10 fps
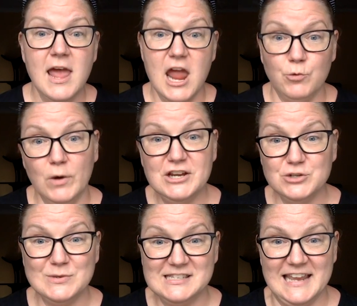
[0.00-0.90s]
And
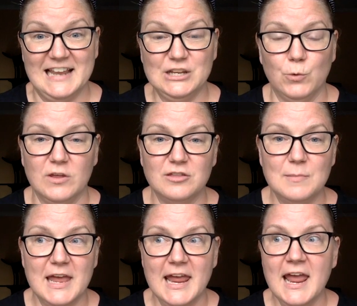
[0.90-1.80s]
Rachel was standing with
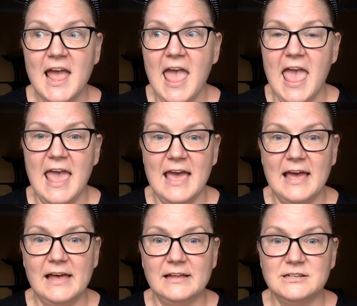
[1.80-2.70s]
me
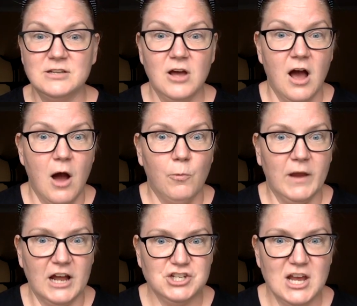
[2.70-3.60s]
and we
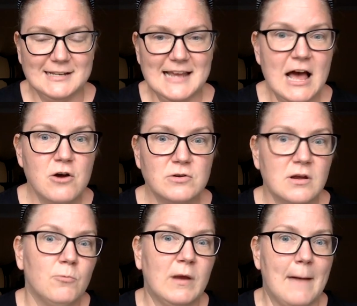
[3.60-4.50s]
got checked out,
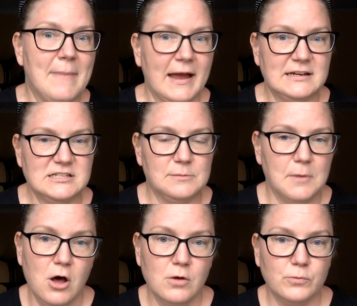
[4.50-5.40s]
we got back into the
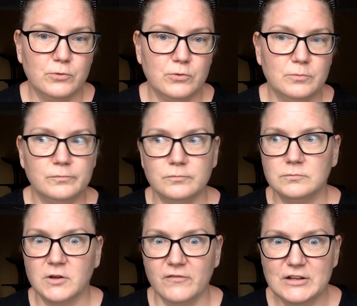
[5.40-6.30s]
ballroom,
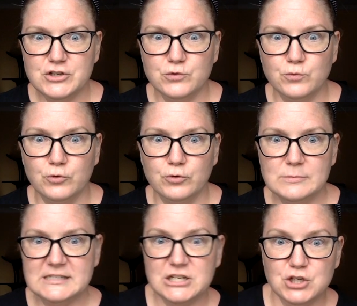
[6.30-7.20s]
convention room,
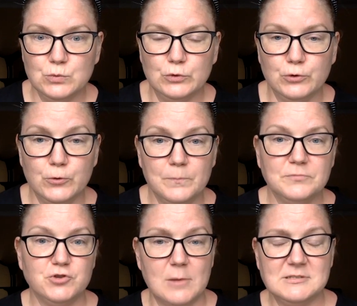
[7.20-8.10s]
stitchy room,
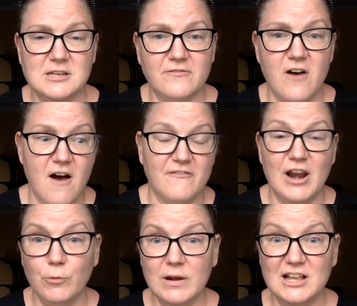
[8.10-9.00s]
dropped stuff off, and
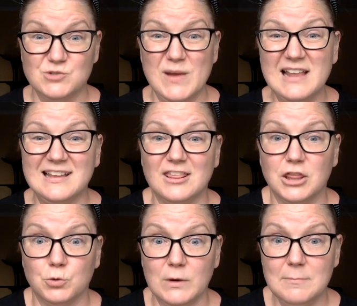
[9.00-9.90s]
I realized we had like
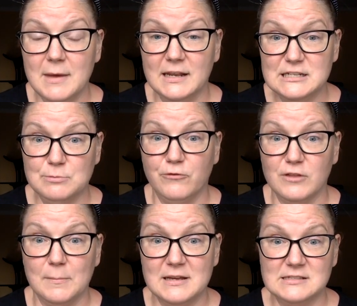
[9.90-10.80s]
three minutes before
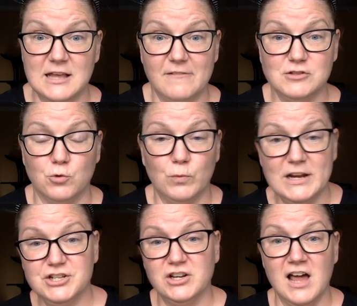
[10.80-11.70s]
the bus left. So
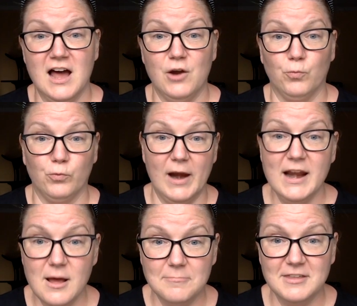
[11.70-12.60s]
Rachel and I
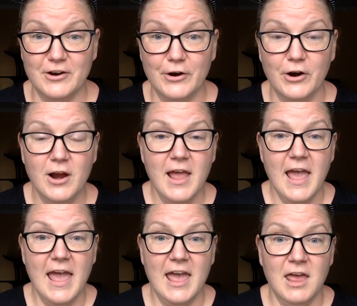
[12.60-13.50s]
ran up there,
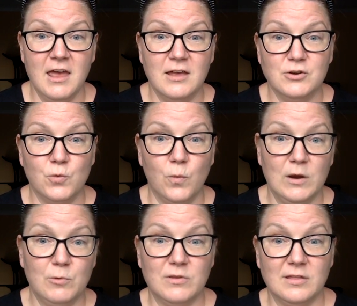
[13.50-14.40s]
and
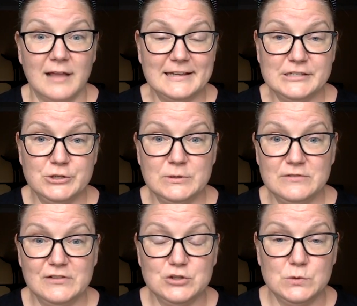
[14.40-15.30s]
we were the last two
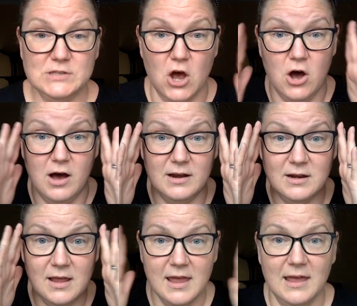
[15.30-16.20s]
individuals
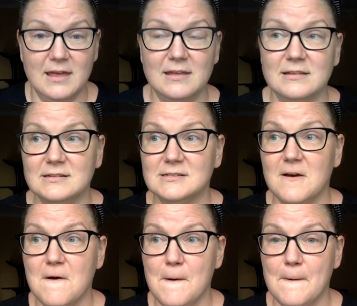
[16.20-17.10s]
on, and
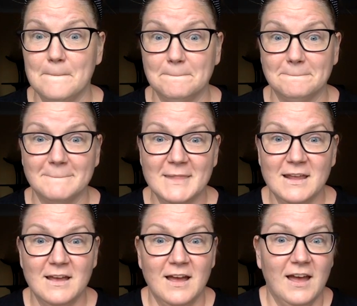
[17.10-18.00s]
um,
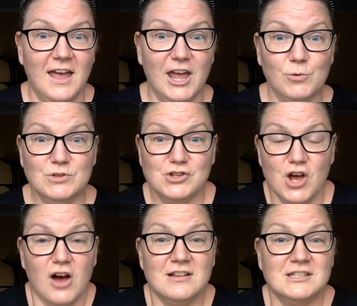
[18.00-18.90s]
it was
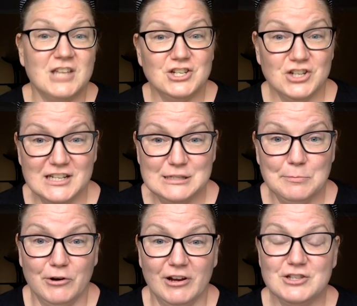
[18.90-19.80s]
such an
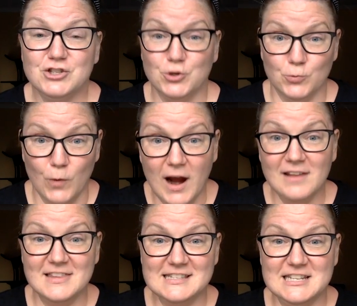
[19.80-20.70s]
experience to
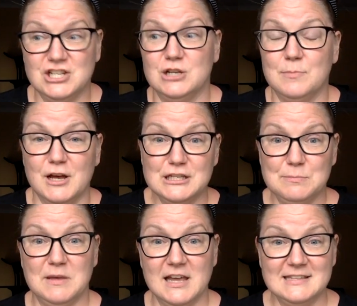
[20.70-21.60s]
ride the Stitchy bus
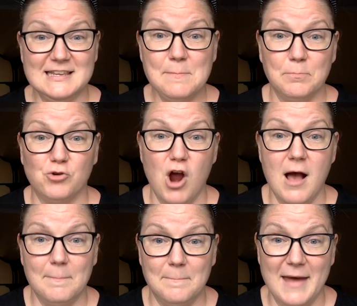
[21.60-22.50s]
because it
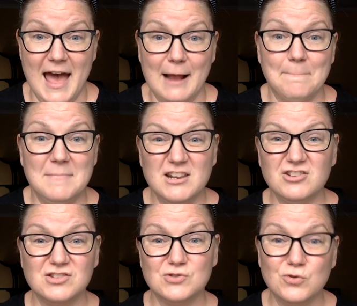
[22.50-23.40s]
brought back
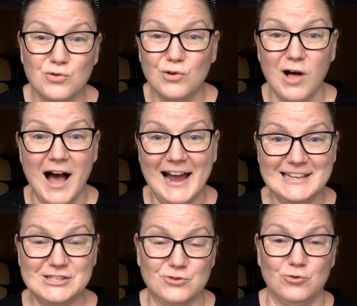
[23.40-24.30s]
middle school,
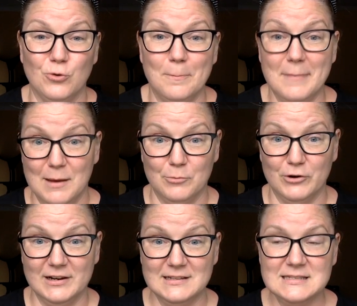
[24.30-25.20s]
high school
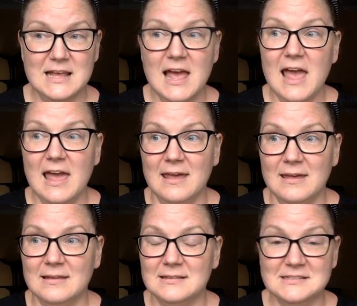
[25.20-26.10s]
memories.
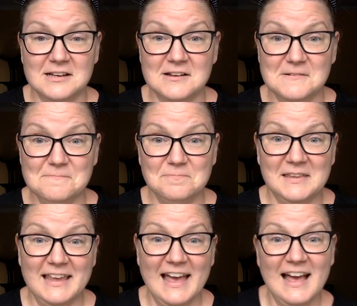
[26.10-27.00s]
And um,
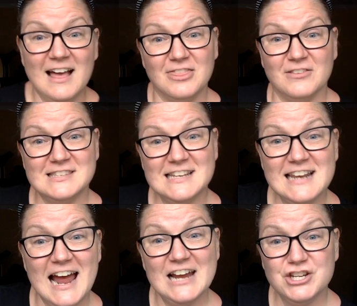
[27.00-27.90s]
yeah, the seat
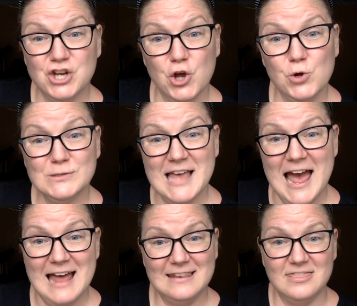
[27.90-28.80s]
I chose
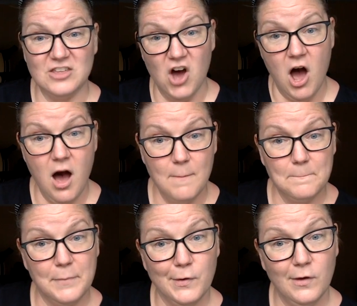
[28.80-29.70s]
had the
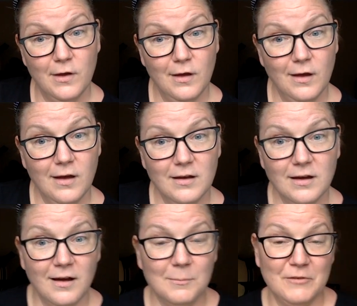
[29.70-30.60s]
hump
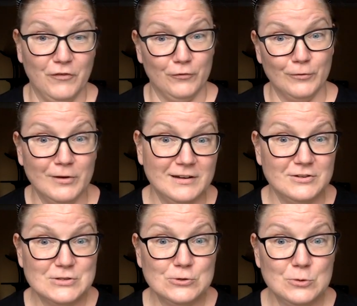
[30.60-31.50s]
um, if you've ridden
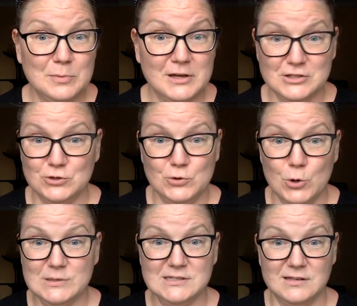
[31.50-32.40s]
a school bus, you
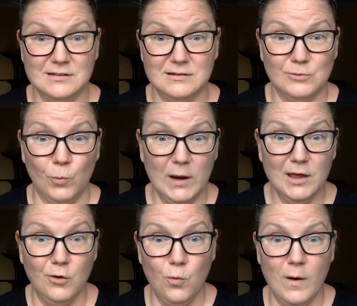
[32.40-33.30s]
know it's the
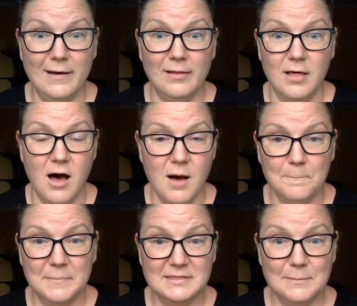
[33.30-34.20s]
wheel well
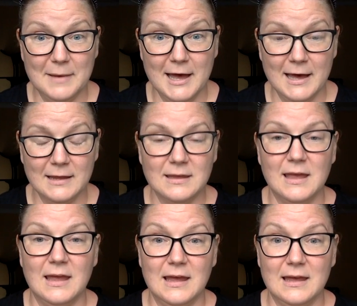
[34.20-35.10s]
hump in the back.
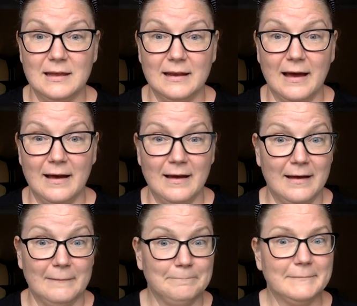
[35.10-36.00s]
And
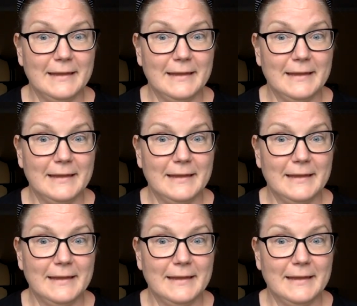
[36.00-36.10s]
um,